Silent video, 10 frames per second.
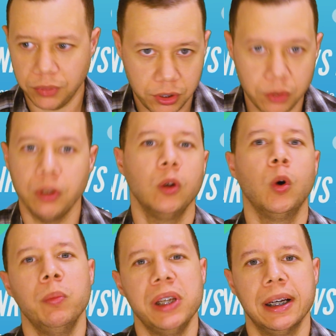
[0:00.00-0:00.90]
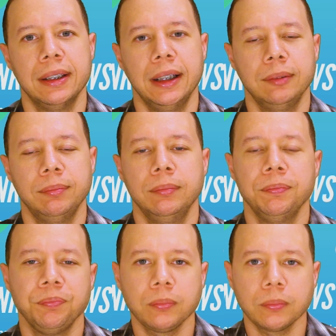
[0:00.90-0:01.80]
You can quote me on that.
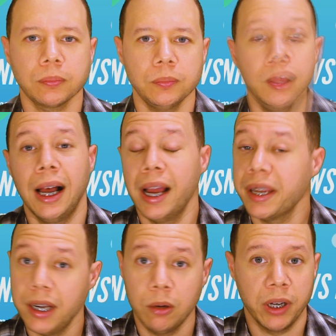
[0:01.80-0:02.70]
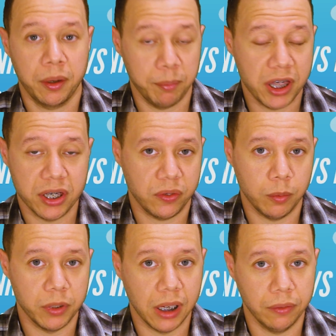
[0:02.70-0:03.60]
I cannot recommend this
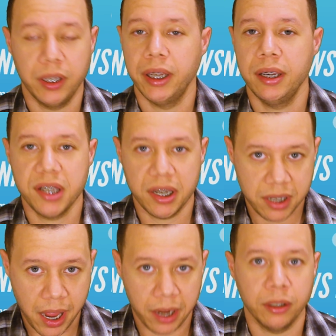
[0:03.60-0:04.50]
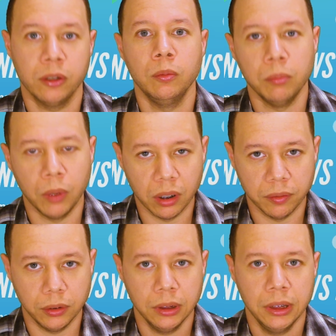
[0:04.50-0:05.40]
film enough. It is a technical
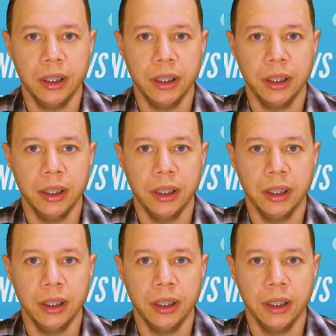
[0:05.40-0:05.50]
marvel.